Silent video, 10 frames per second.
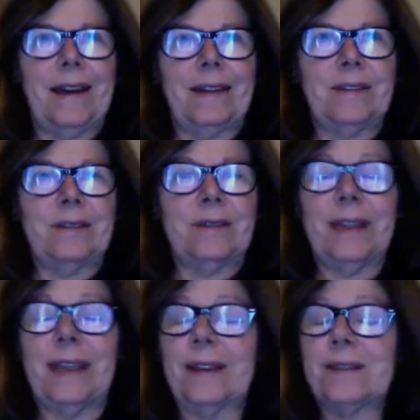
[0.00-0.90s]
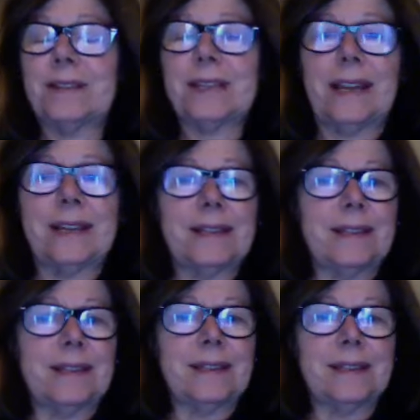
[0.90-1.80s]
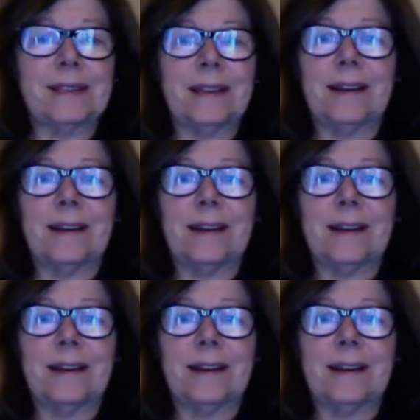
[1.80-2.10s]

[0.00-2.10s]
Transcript: Doing the exercises